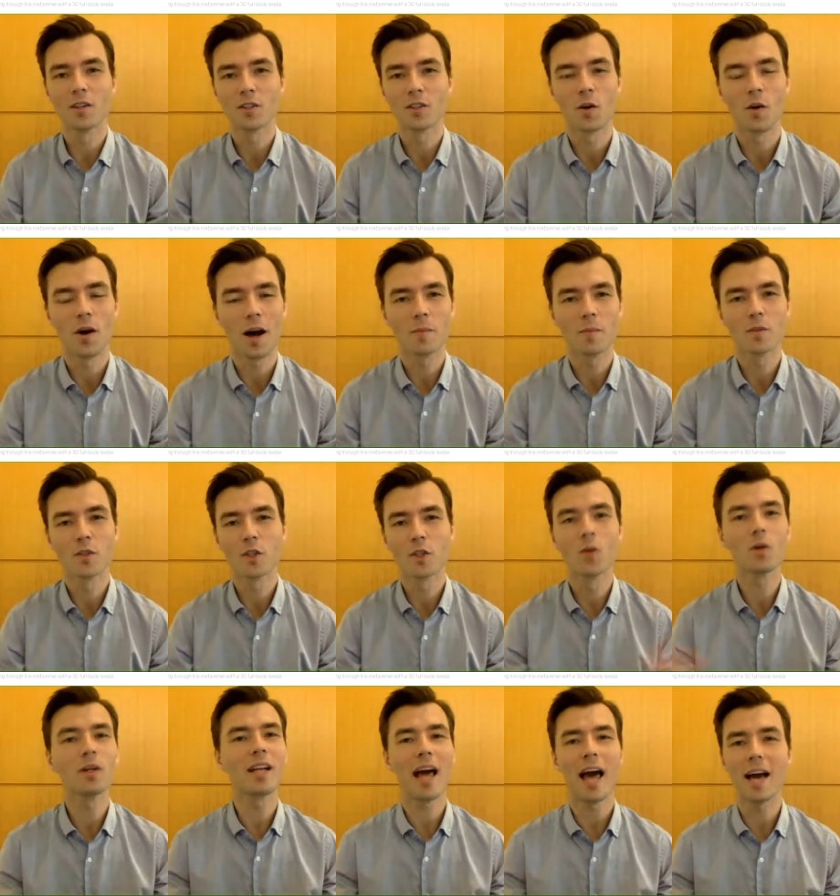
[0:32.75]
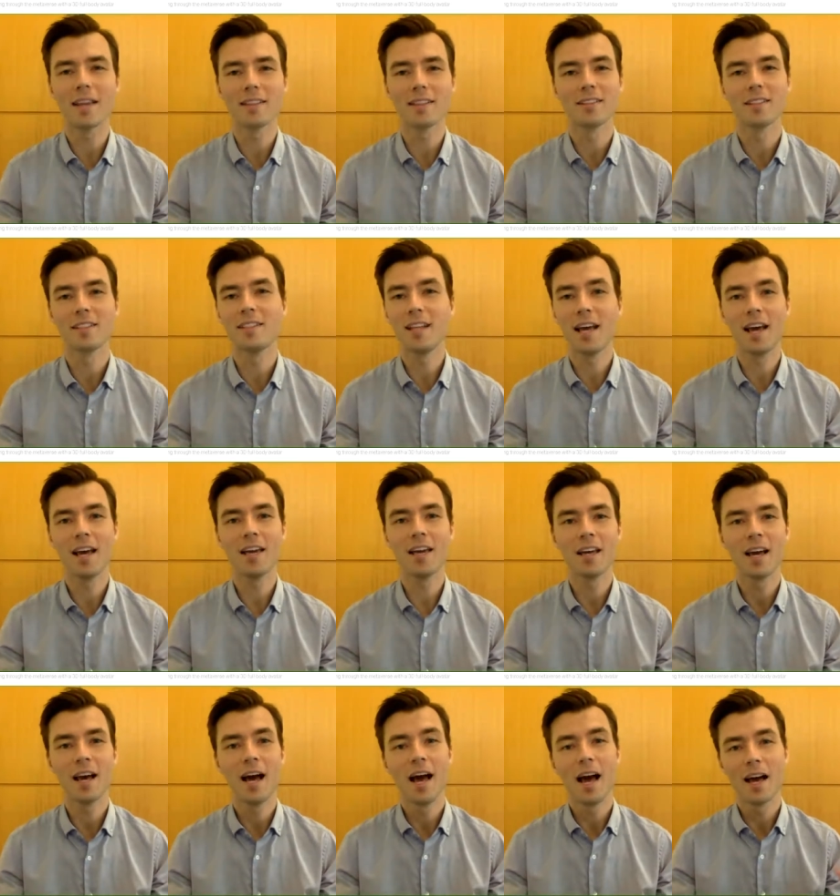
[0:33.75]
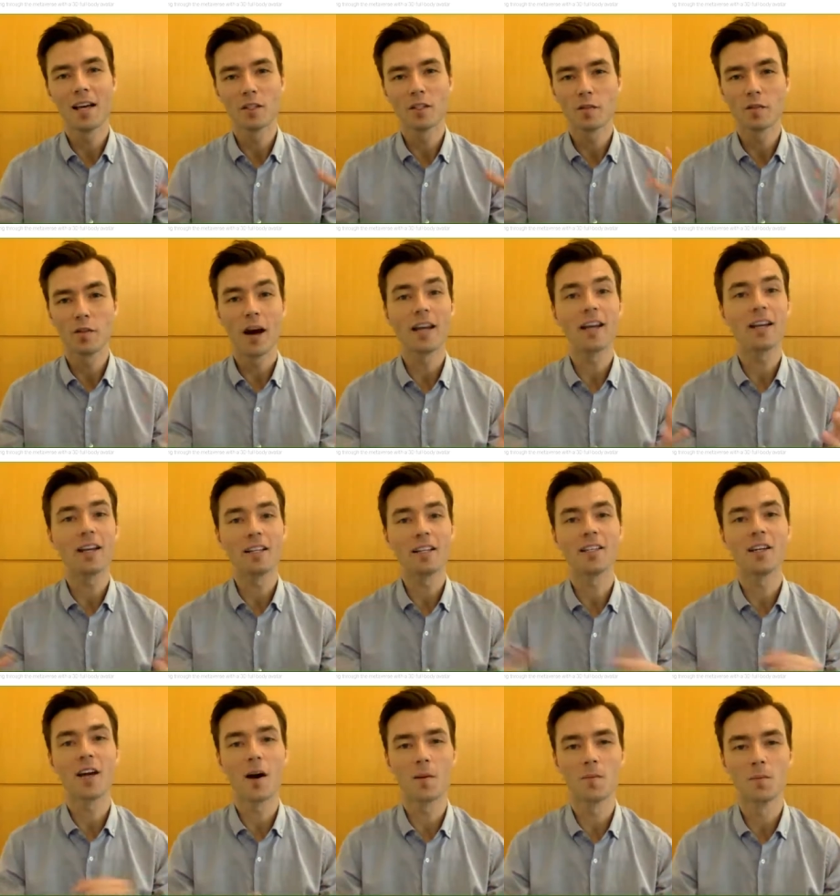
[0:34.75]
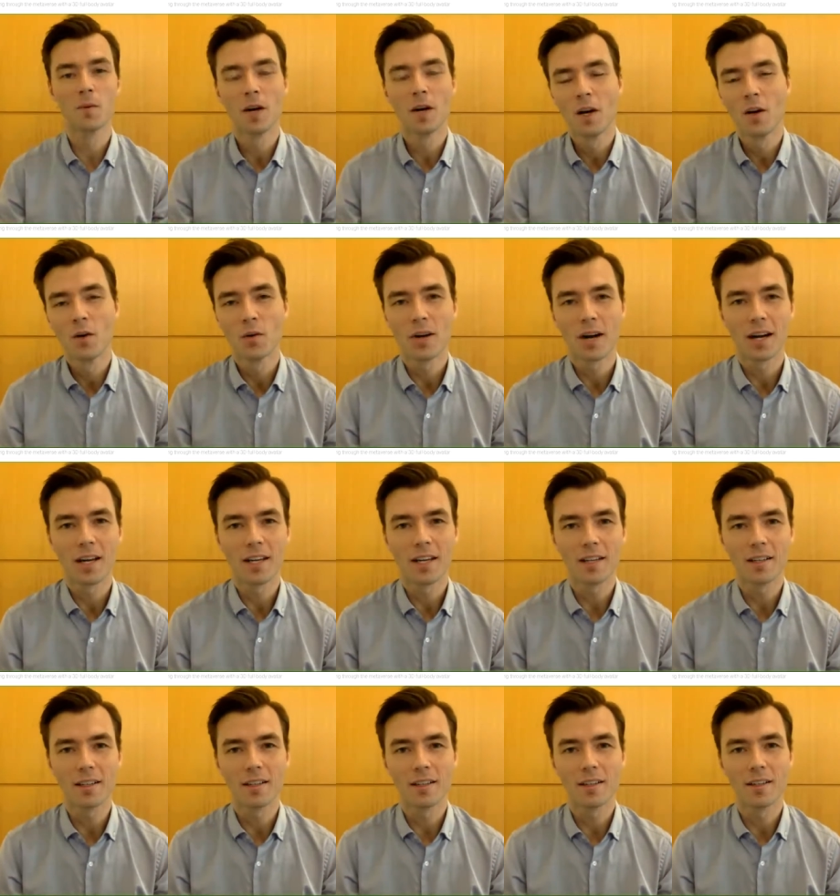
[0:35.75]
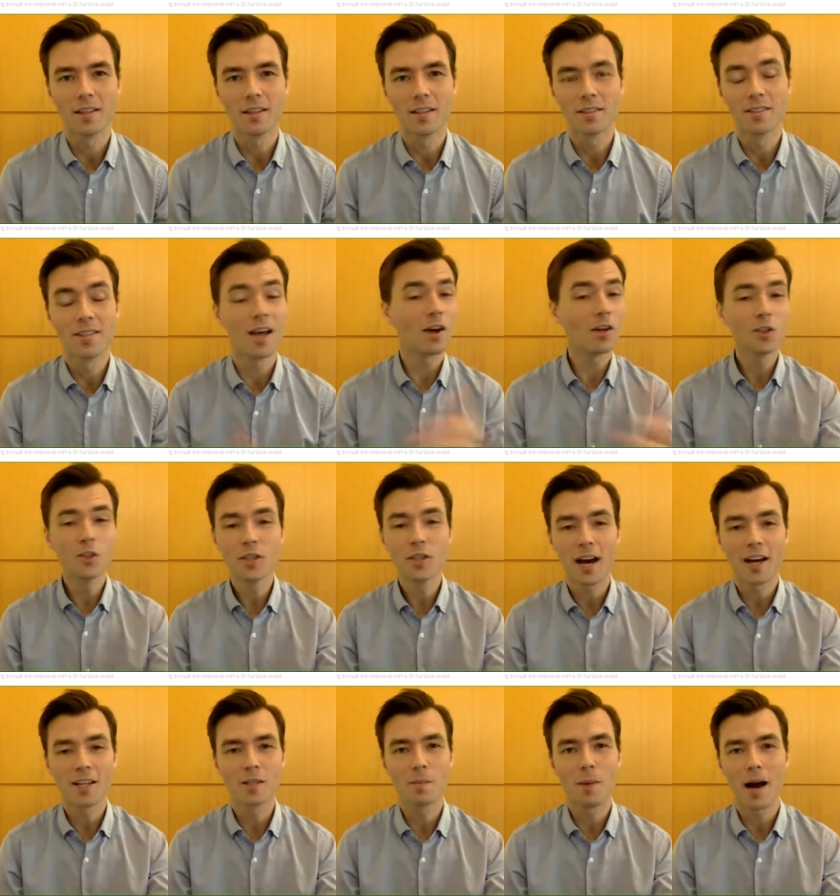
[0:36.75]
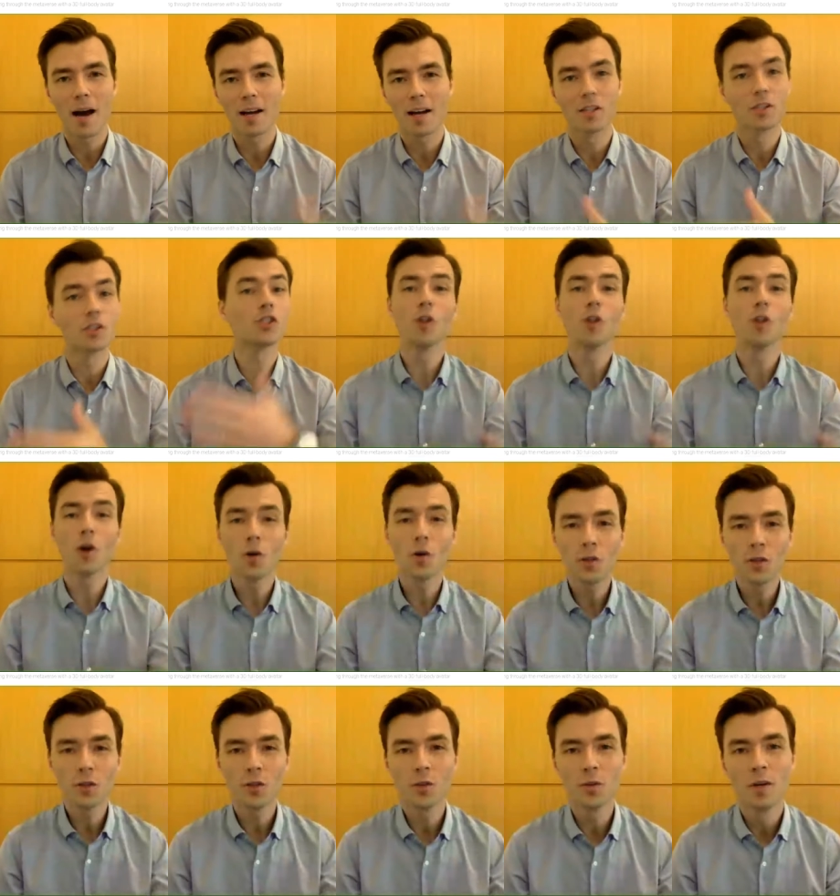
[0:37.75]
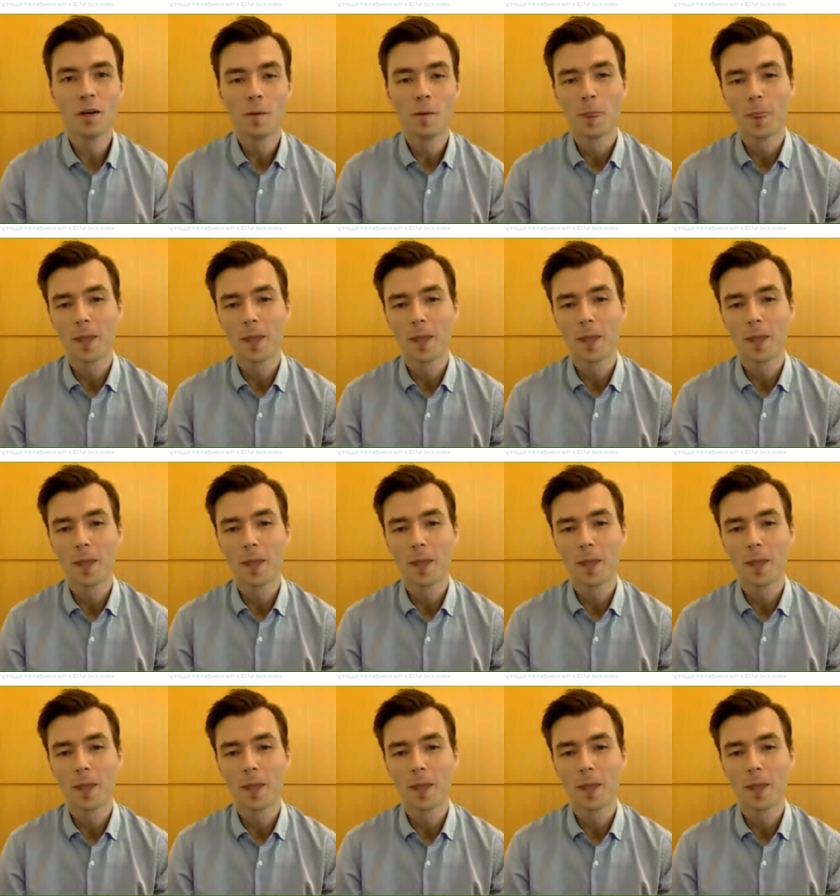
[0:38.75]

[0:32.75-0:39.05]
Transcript: So I'm so glad that the day has finally come where I can tell you guys about it, show you,